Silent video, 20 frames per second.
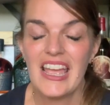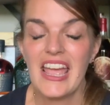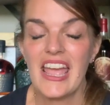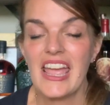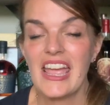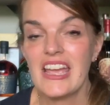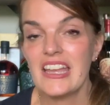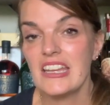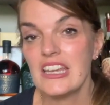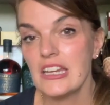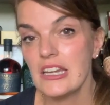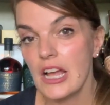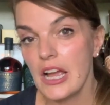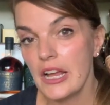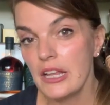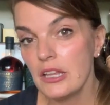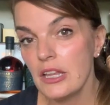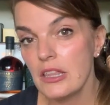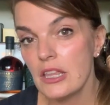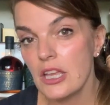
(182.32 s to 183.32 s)
And in
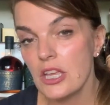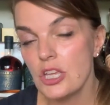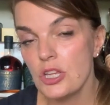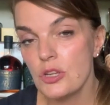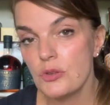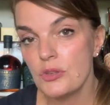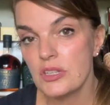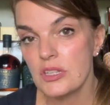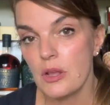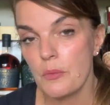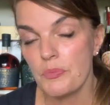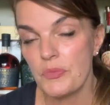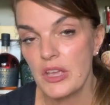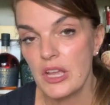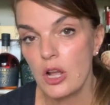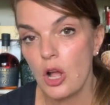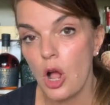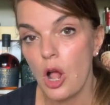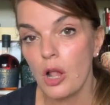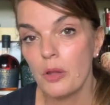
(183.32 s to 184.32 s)
Islay, they use
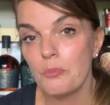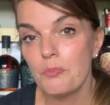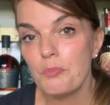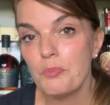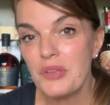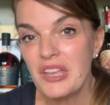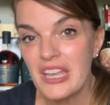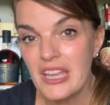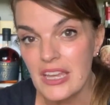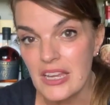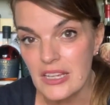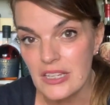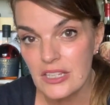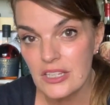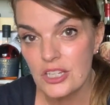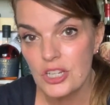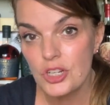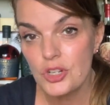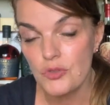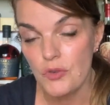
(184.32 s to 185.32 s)
something called peat
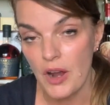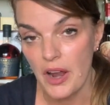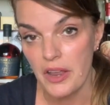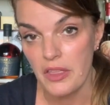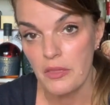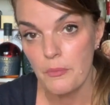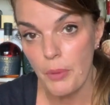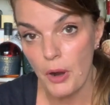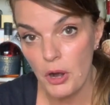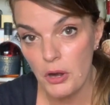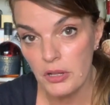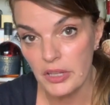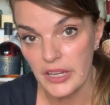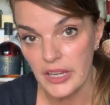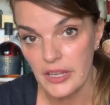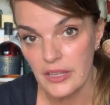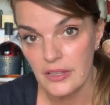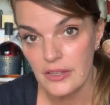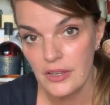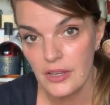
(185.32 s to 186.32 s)
to dry the
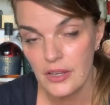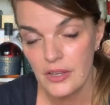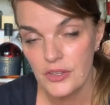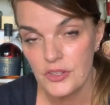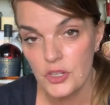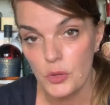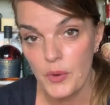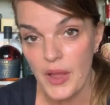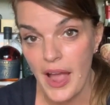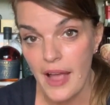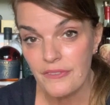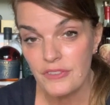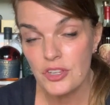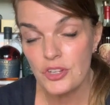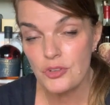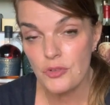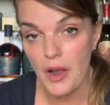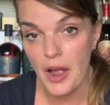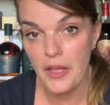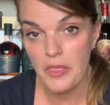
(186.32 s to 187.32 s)
barley. So we have to
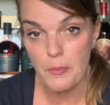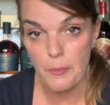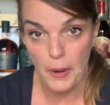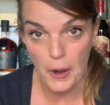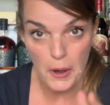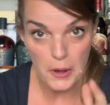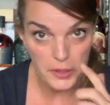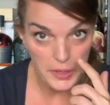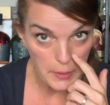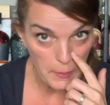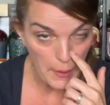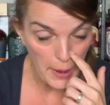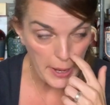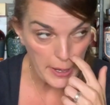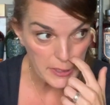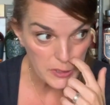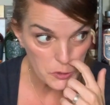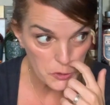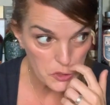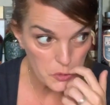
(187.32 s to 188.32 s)
dry the barley, right?
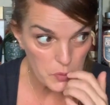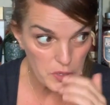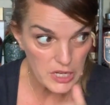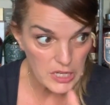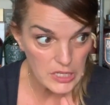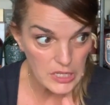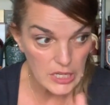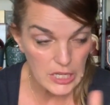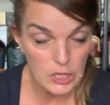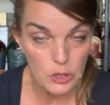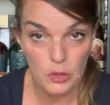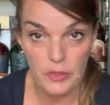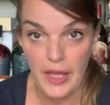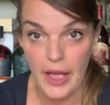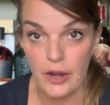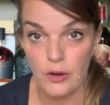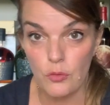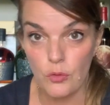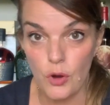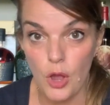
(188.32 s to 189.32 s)
I told you we need to kill
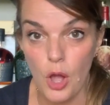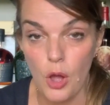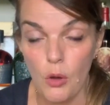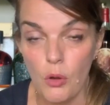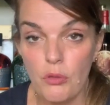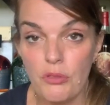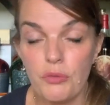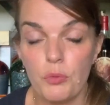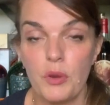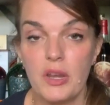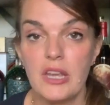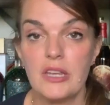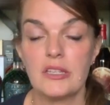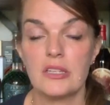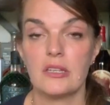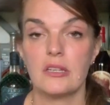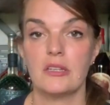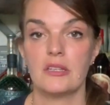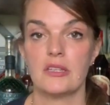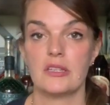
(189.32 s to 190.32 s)
that growth. We need
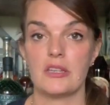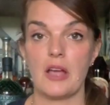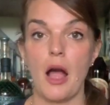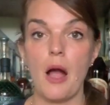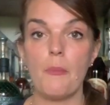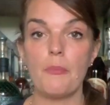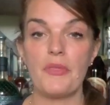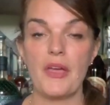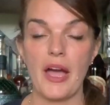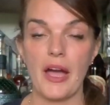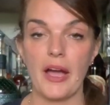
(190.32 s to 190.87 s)
to stop